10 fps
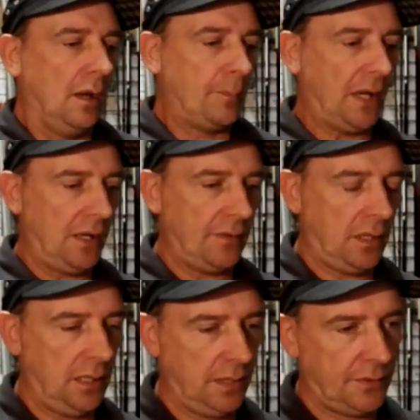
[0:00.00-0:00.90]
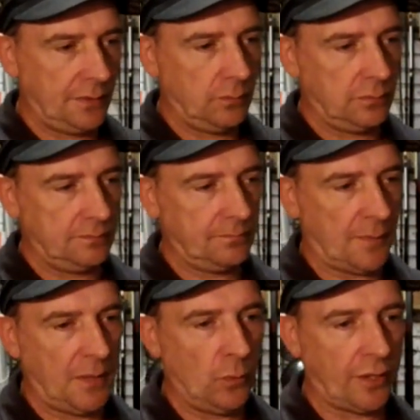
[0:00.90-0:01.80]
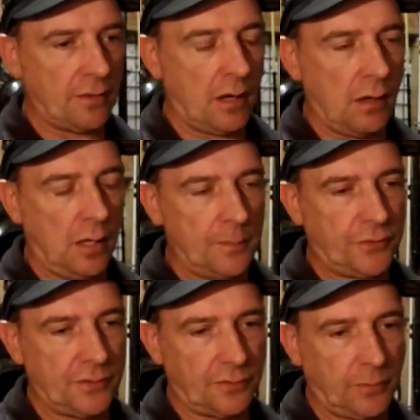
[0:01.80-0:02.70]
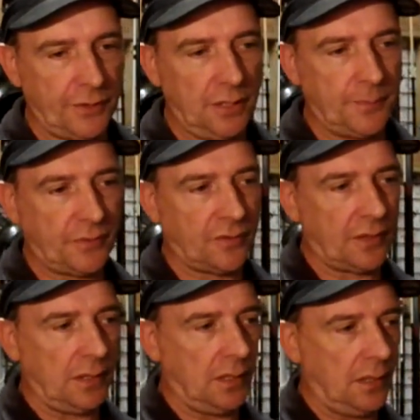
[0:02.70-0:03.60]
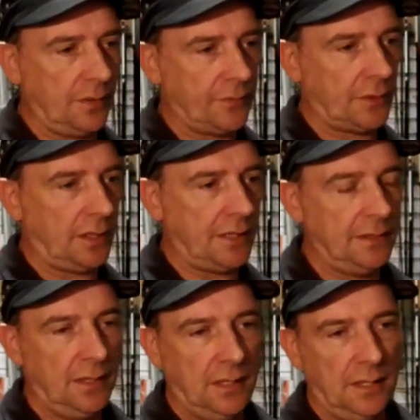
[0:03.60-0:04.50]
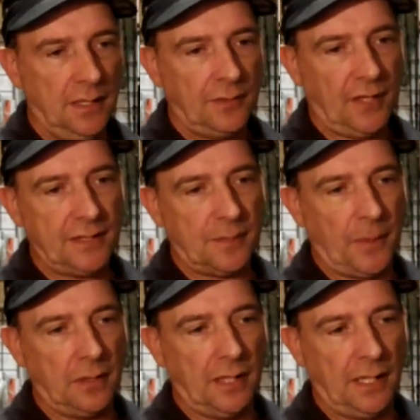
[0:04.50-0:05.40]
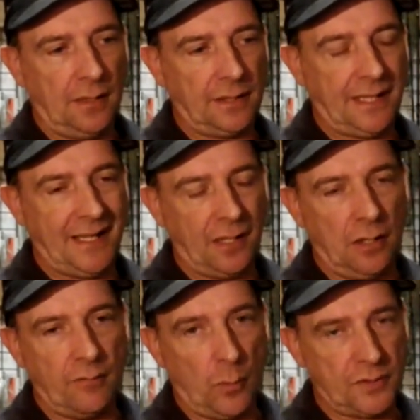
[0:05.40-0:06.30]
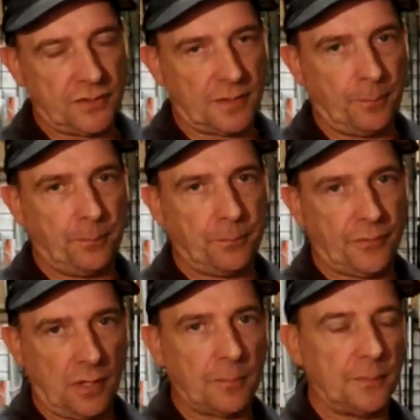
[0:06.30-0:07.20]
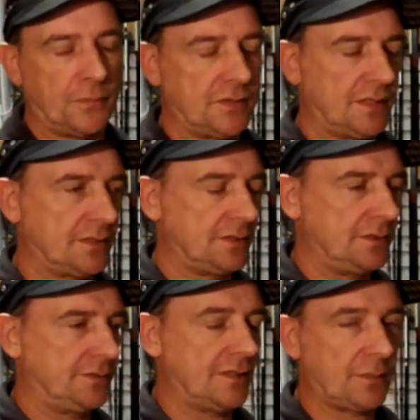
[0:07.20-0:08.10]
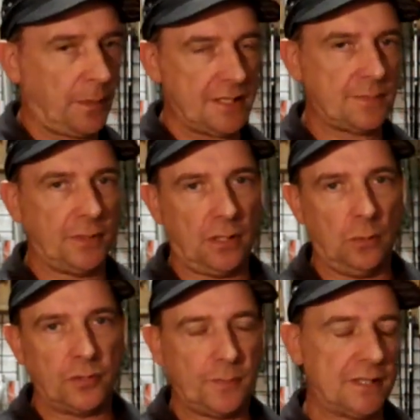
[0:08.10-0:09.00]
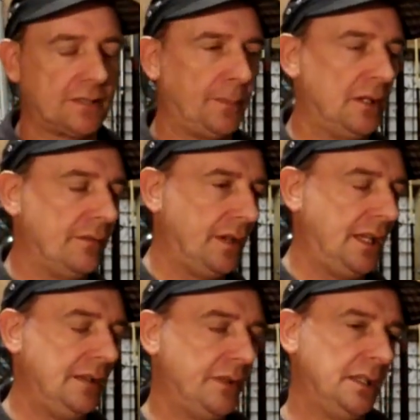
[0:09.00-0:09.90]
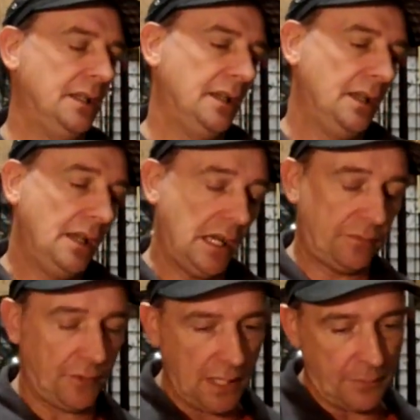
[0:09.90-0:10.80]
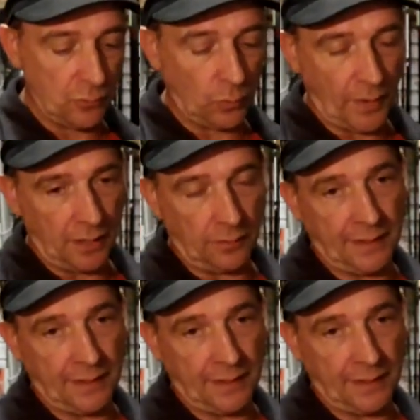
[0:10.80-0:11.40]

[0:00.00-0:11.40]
But I mean, what are our options? Well, the options are that I take the boat out, get it over, which is a problem because it's a displacement hole which makes the boat very heavy, and fibre all the way along